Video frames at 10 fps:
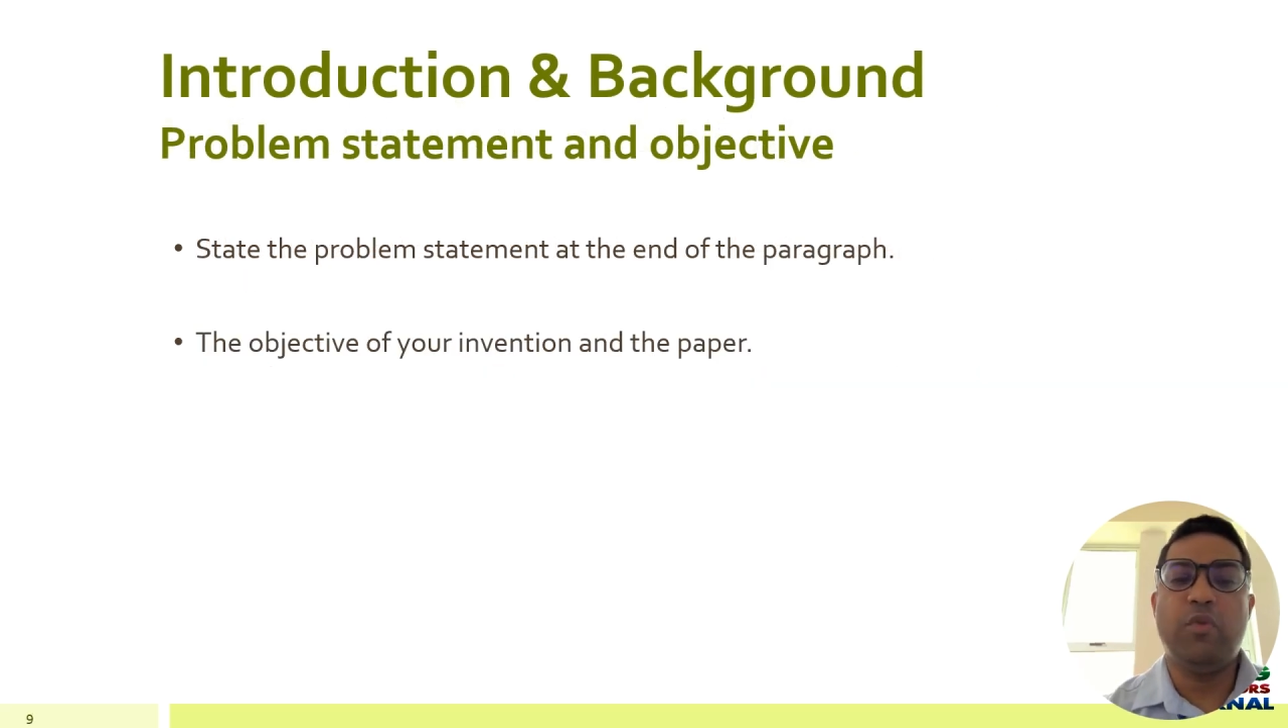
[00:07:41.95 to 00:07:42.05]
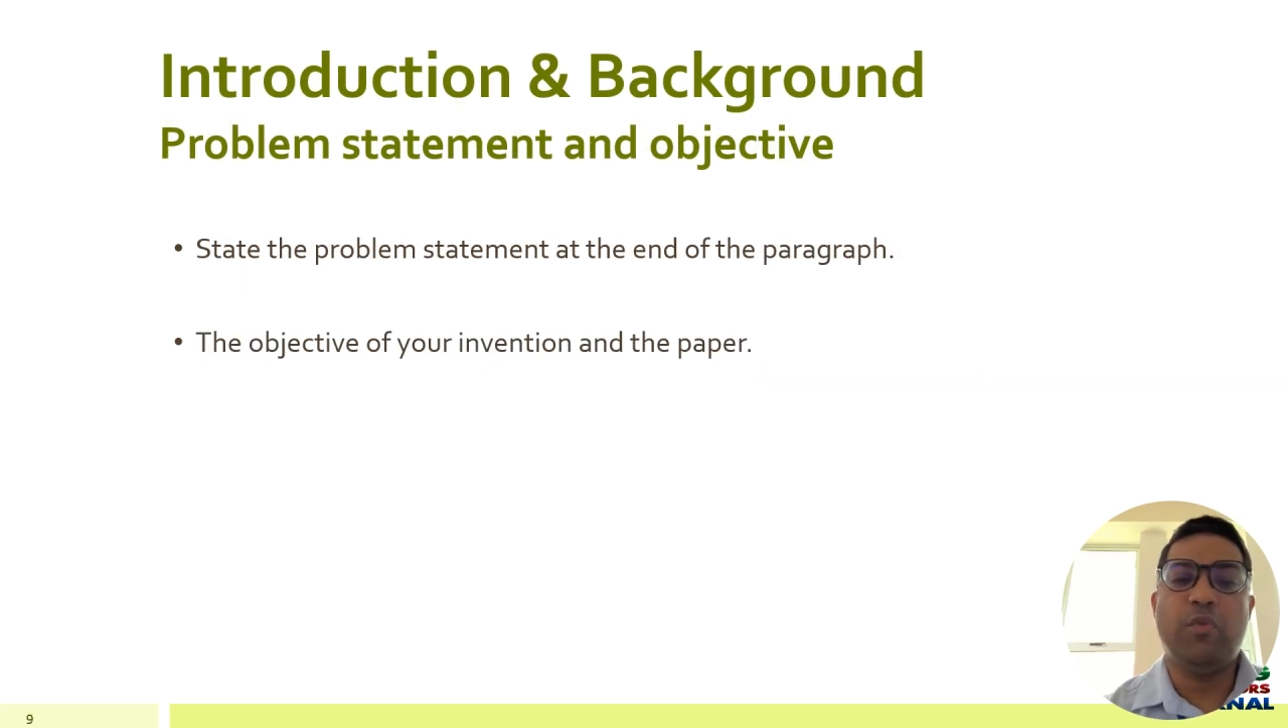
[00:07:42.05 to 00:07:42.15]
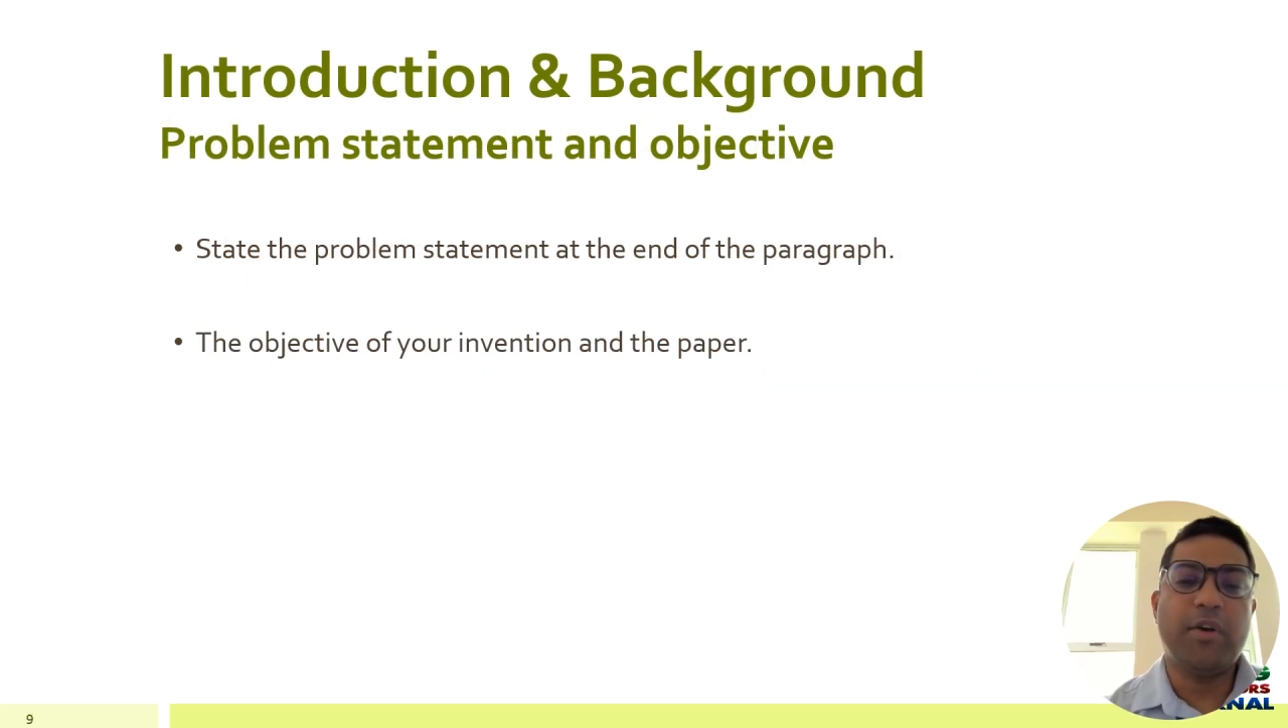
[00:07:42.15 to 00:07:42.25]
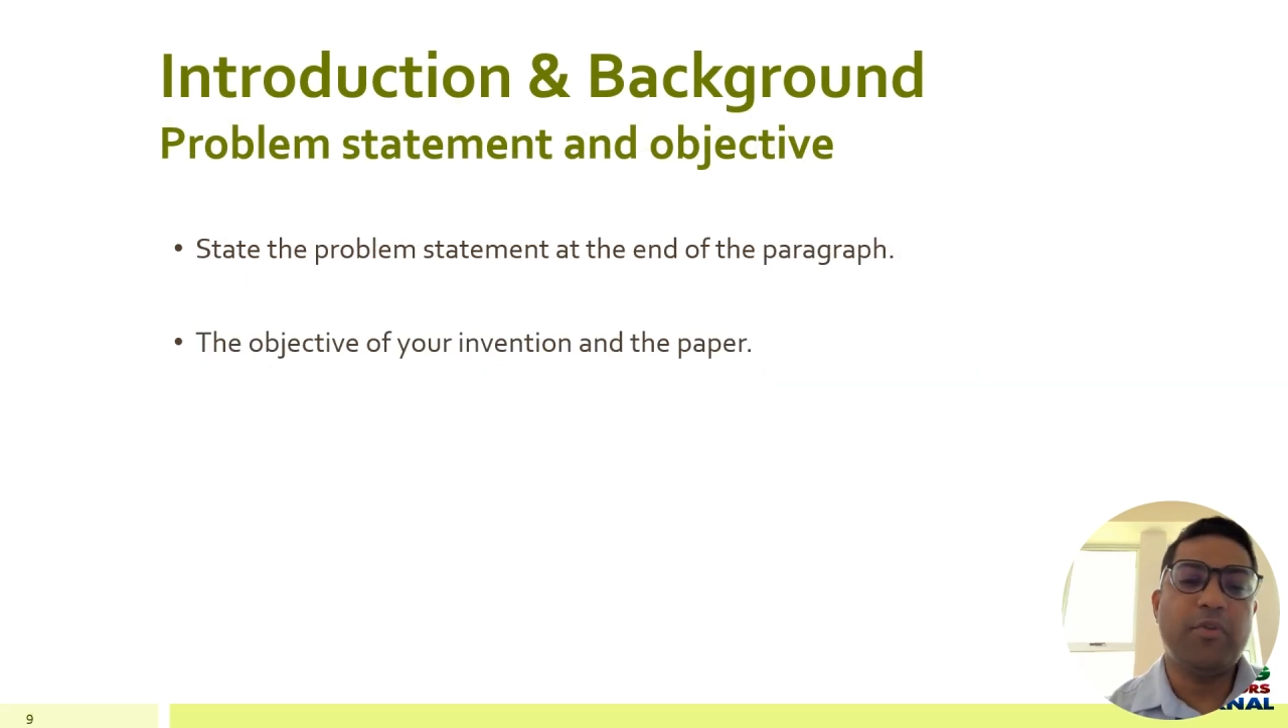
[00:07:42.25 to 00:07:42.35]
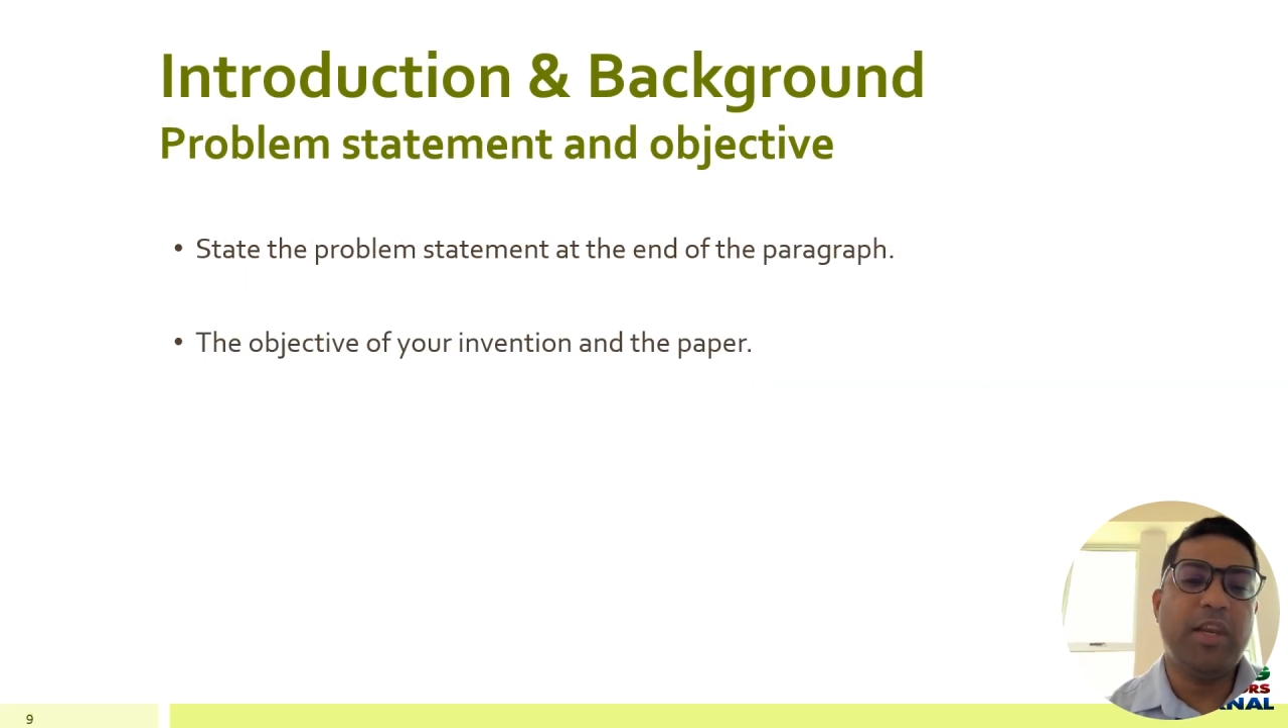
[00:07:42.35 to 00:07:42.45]
you
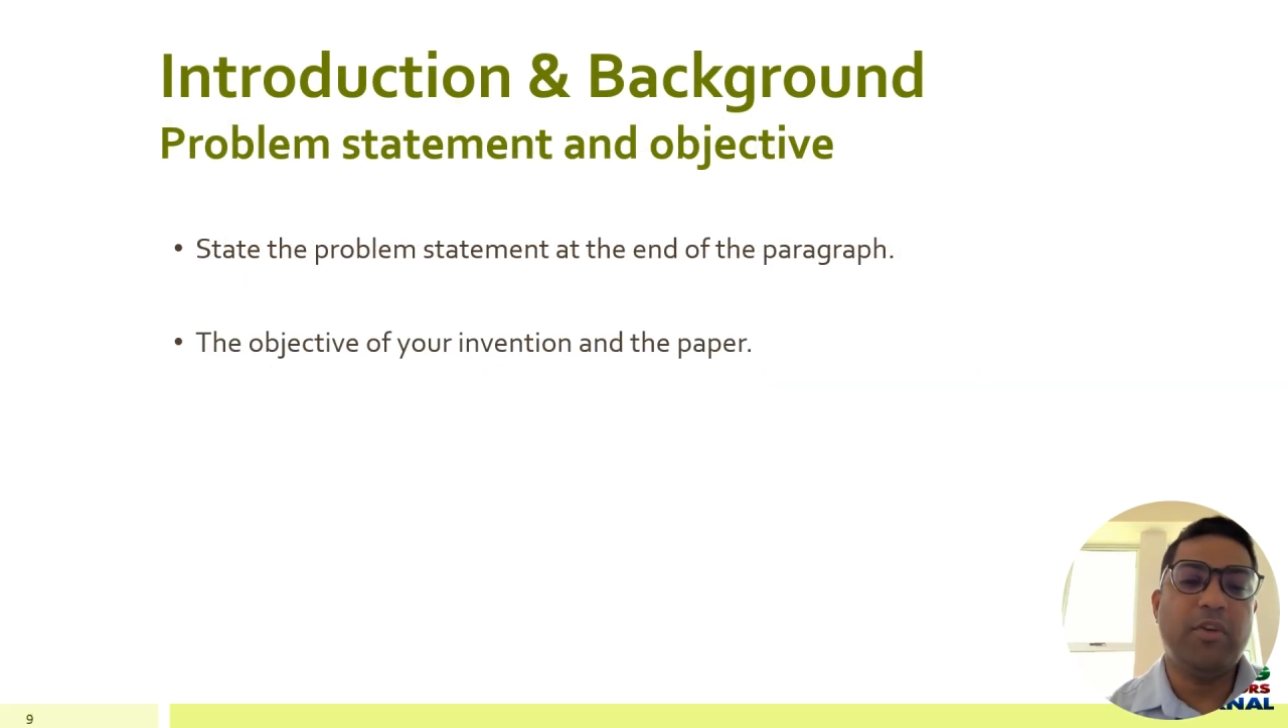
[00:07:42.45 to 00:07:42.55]
want to